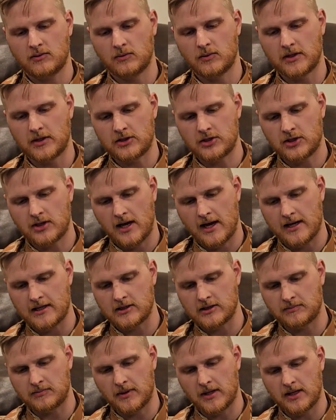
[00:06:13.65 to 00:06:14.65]
which
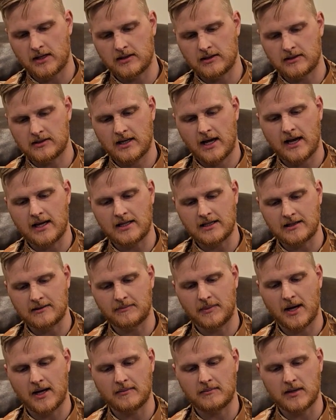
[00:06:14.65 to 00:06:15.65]
has been tightened
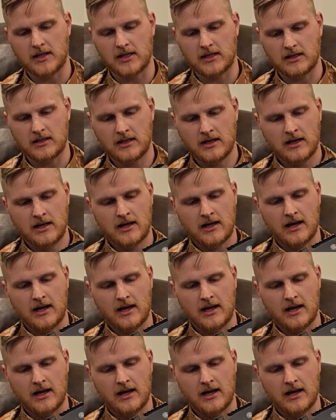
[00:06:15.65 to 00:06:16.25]
by me